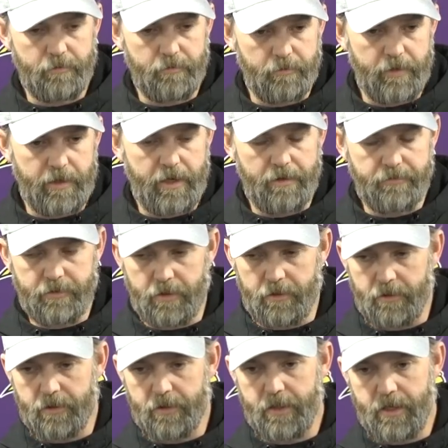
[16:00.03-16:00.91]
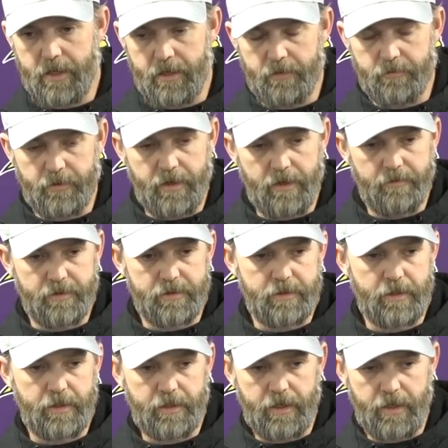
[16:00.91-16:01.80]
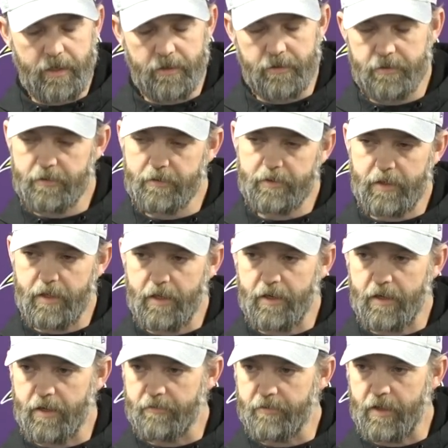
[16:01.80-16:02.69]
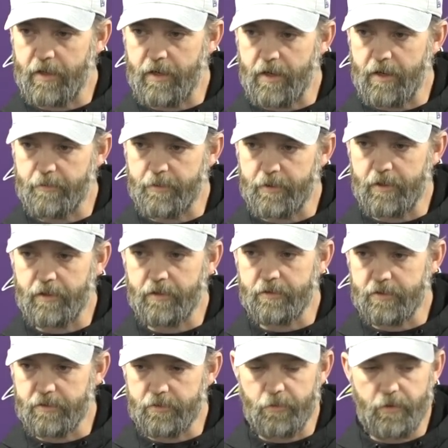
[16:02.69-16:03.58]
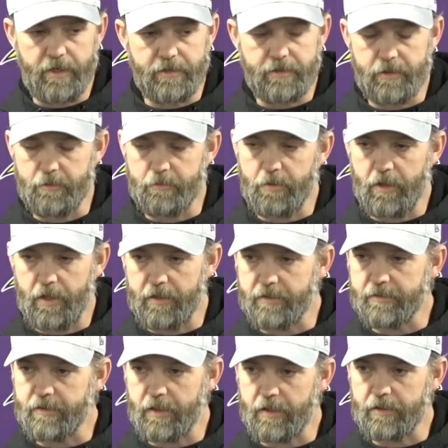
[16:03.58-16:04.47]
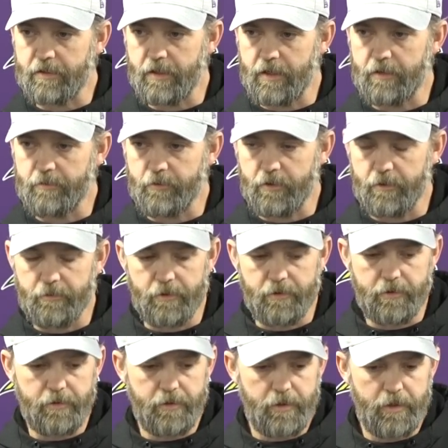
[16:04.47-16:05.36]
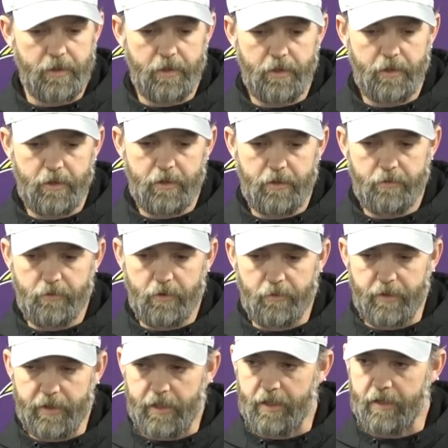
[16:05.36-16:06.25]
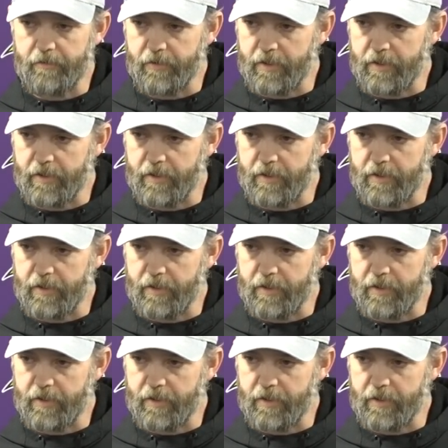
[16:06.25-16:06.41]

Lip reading: we have to look at, and we obviously can't have that happening. Just wasted plays like that where we can't